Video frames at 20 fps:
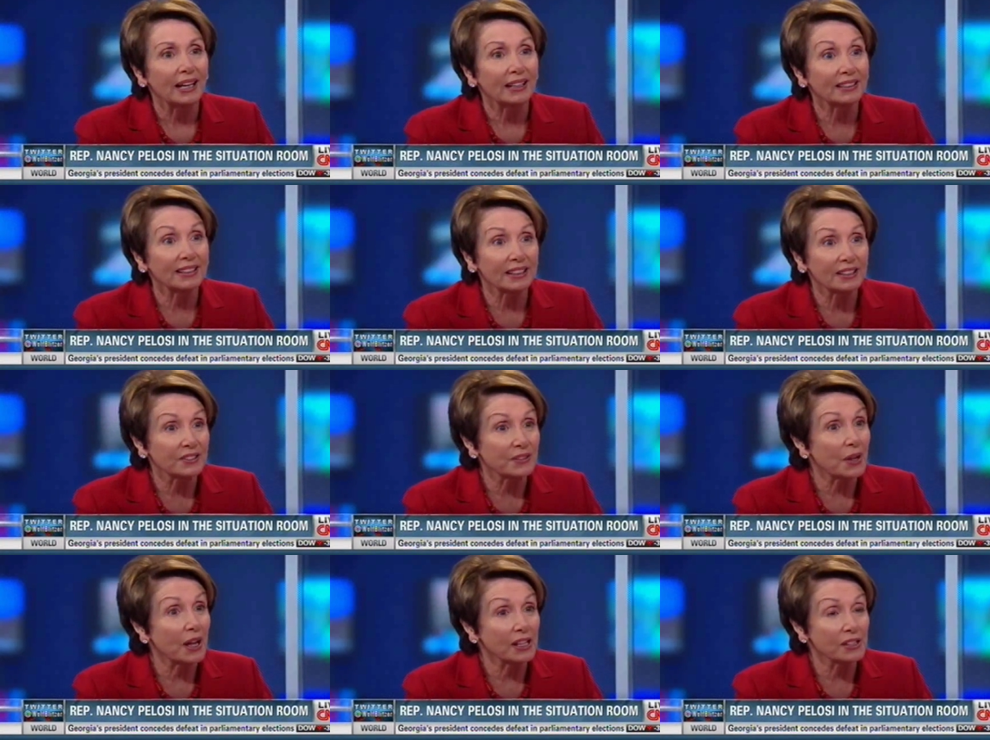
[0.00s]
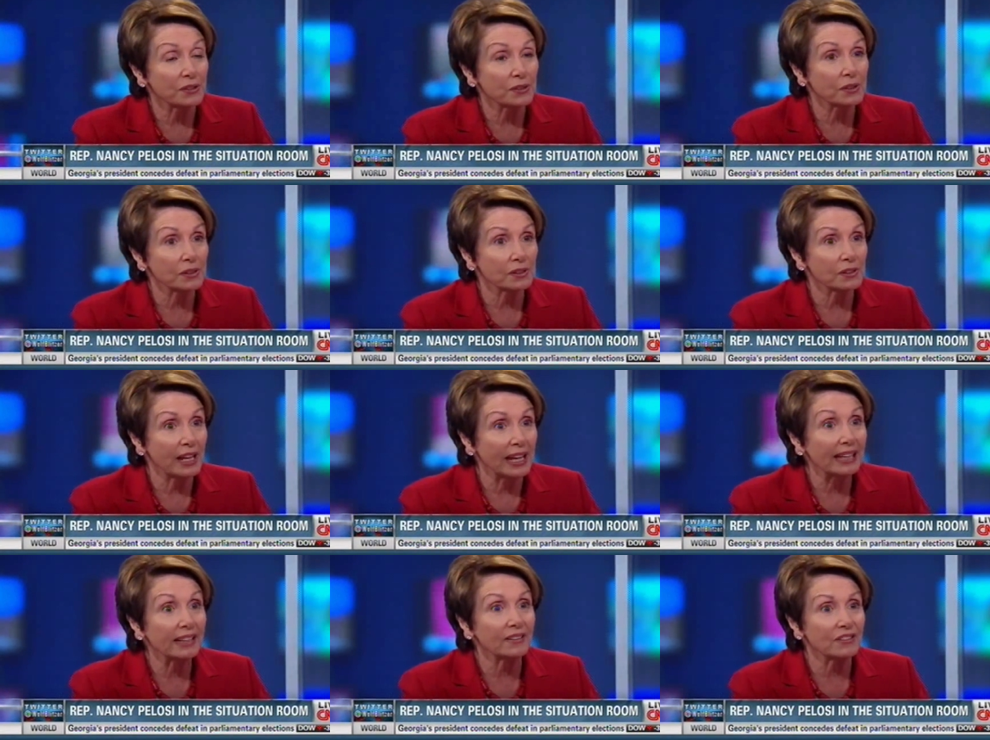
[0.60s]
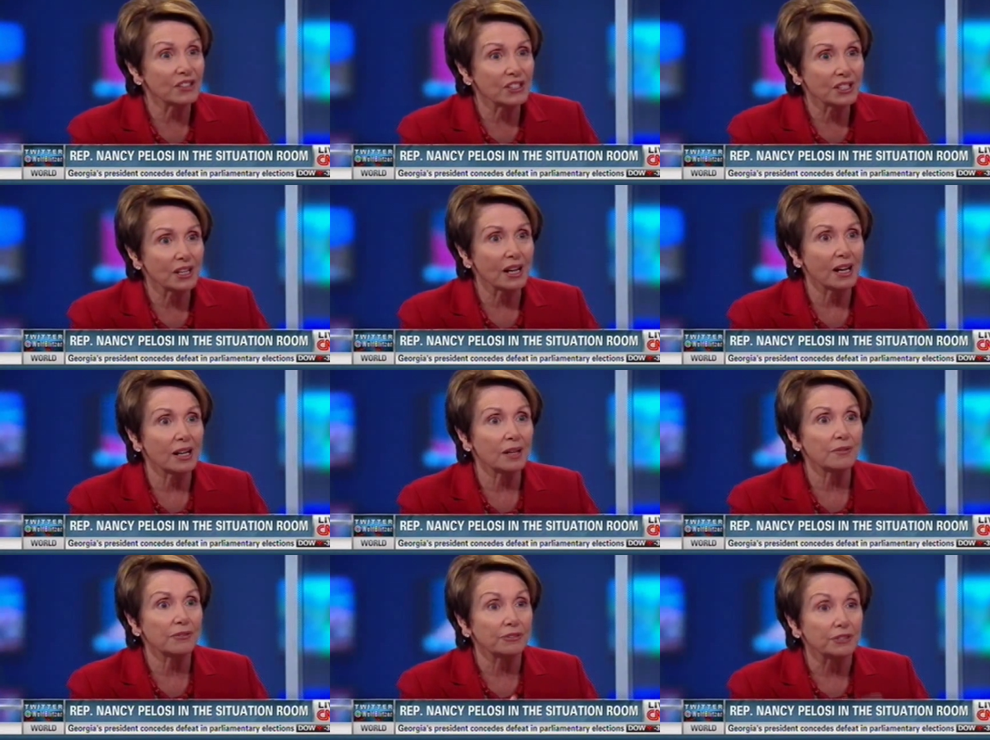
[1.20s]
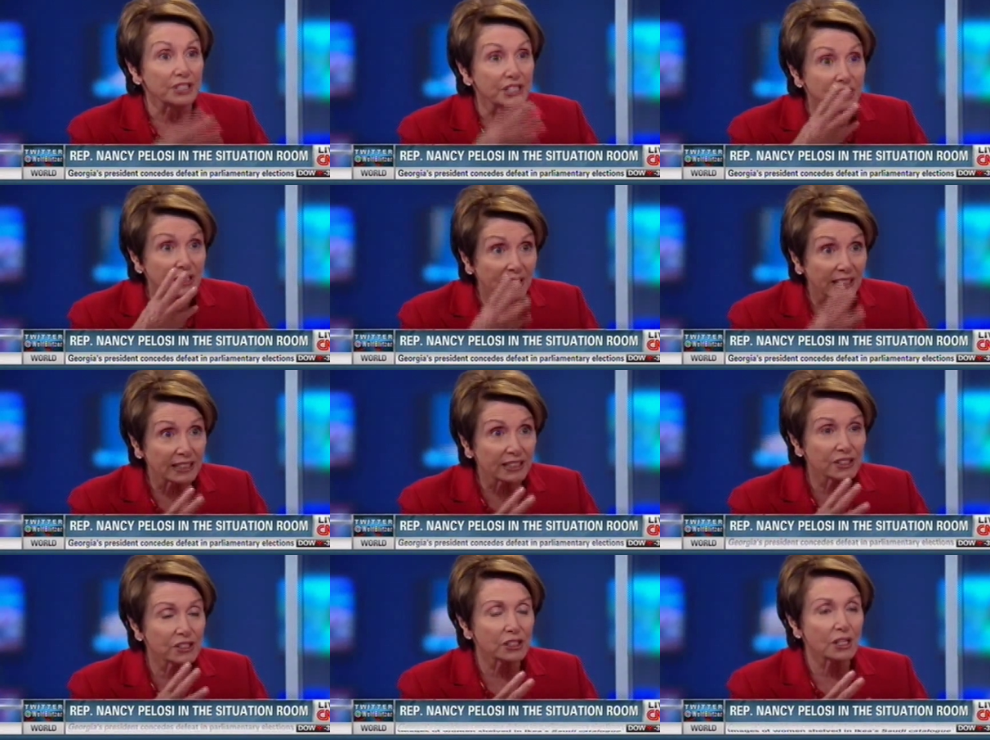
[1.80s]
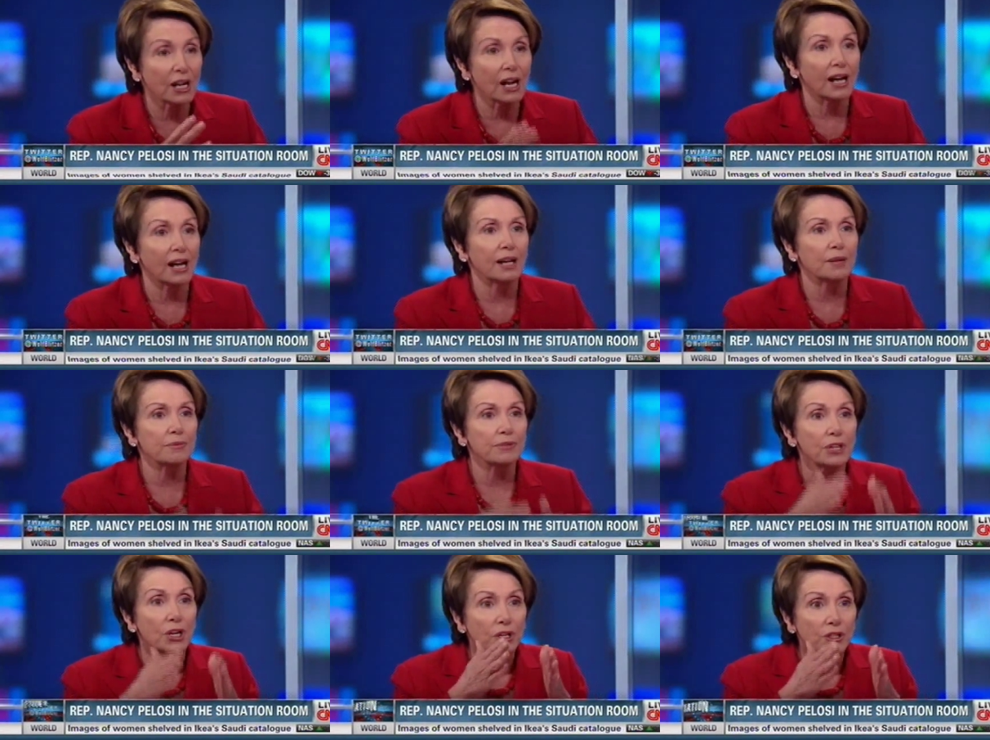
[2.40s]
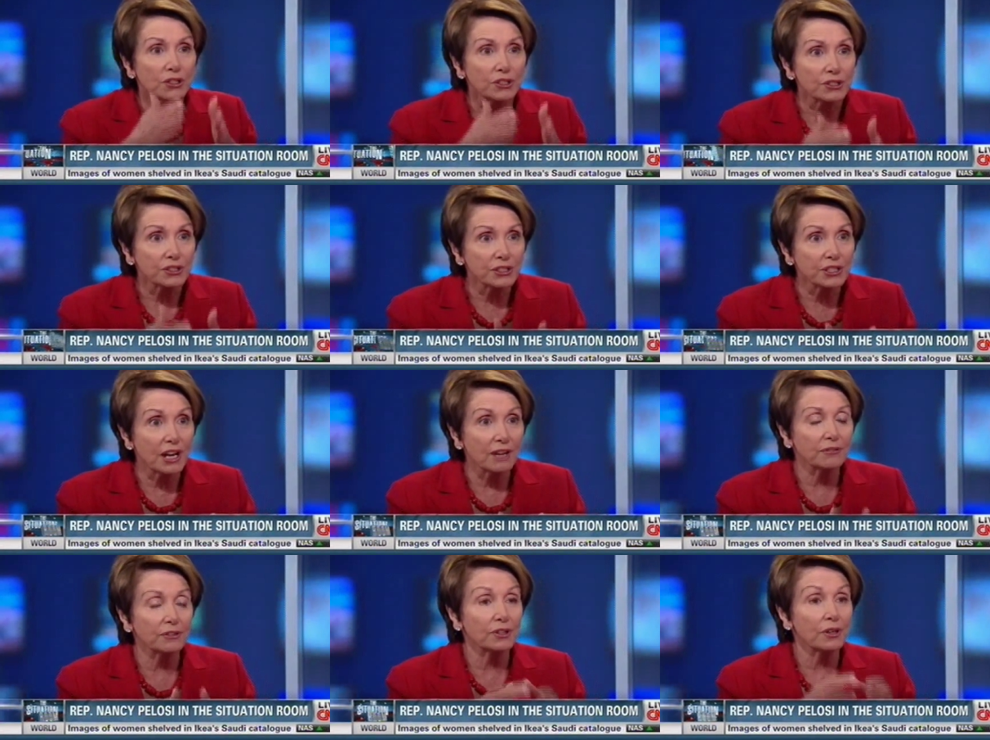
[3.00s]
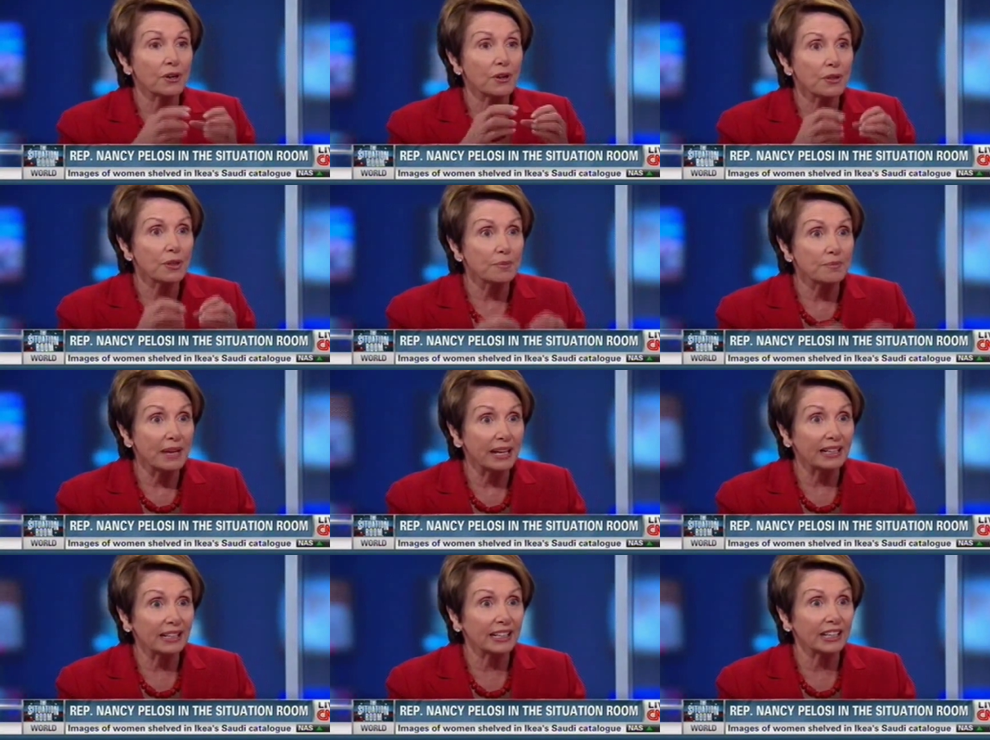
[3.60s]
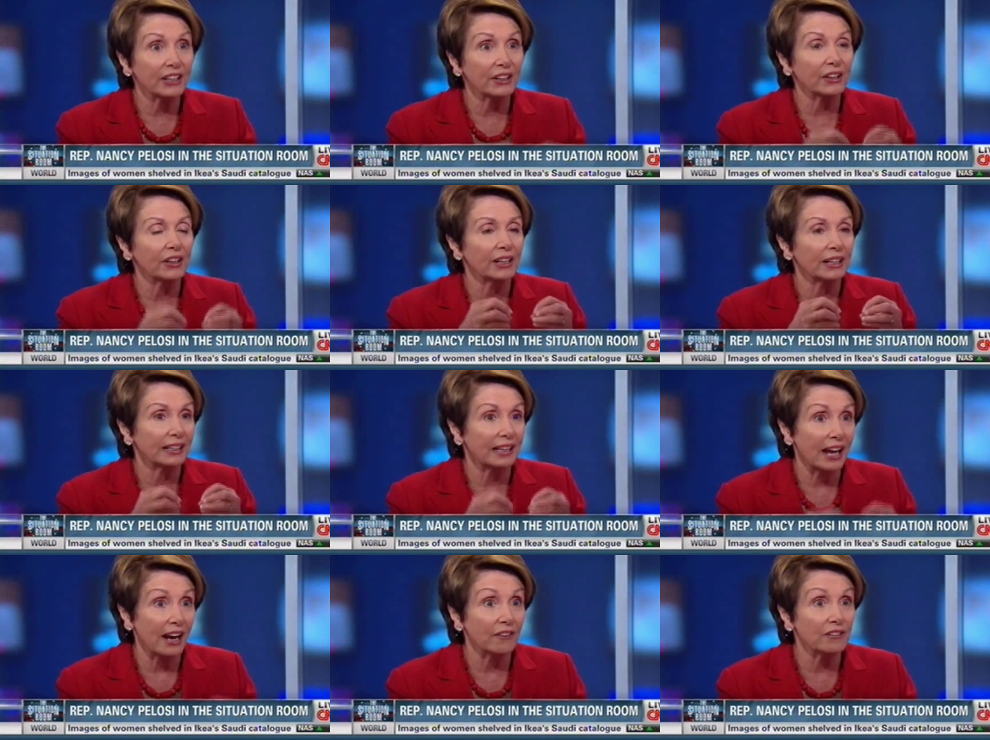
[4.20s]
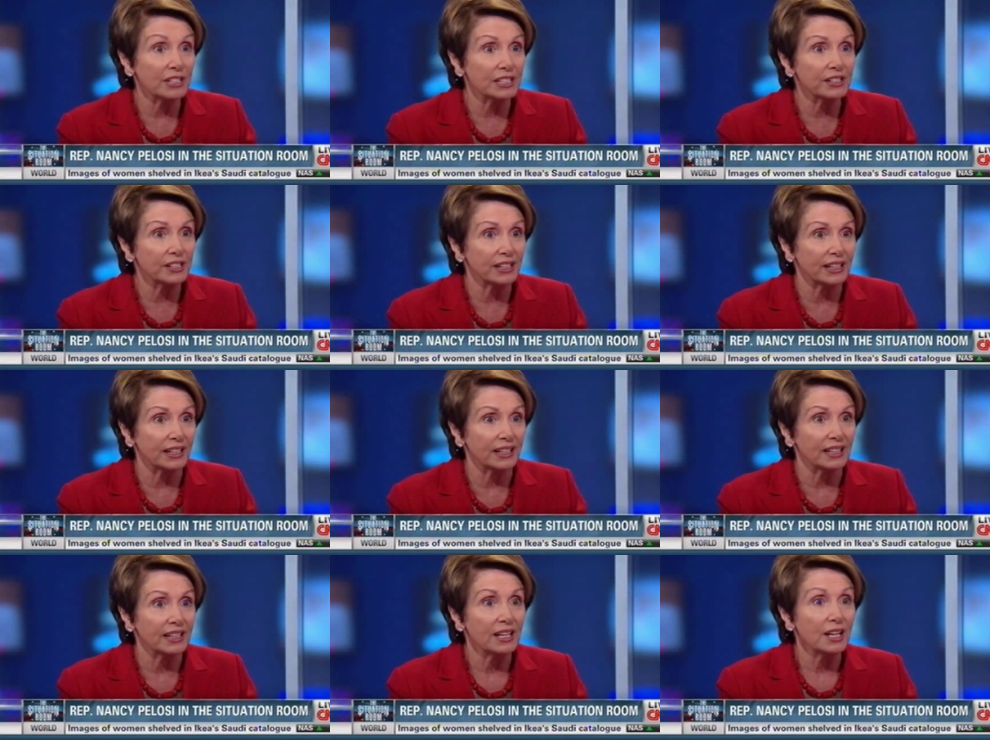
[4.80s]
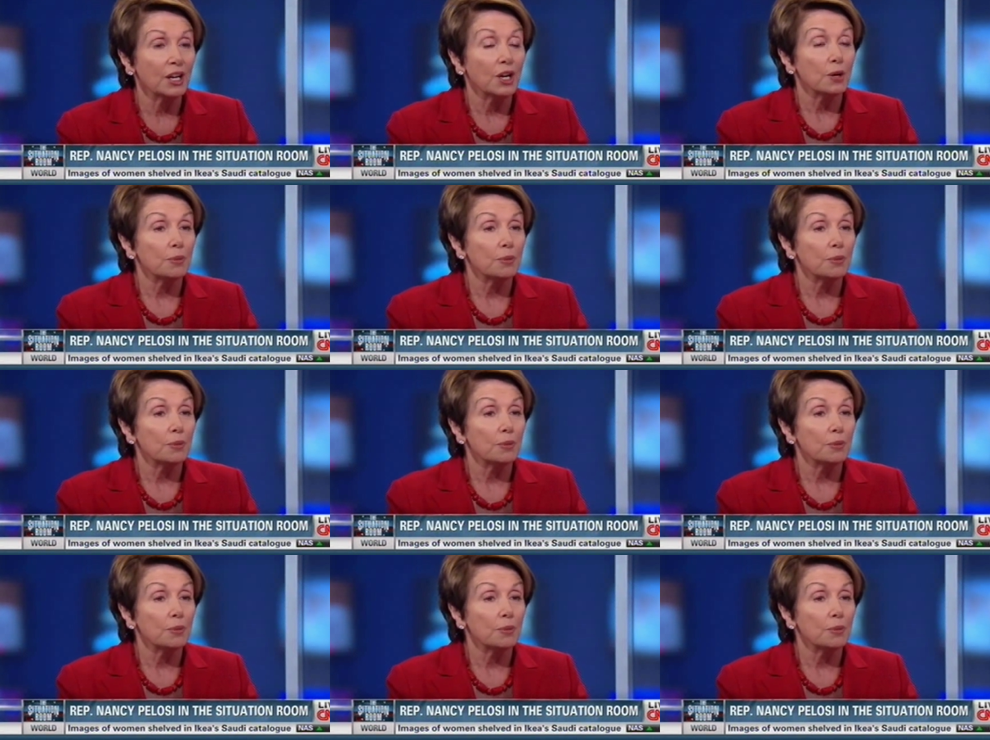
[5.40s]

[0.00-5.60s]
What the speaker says: has taken the time for 6 times to sever the Medicare guarantee.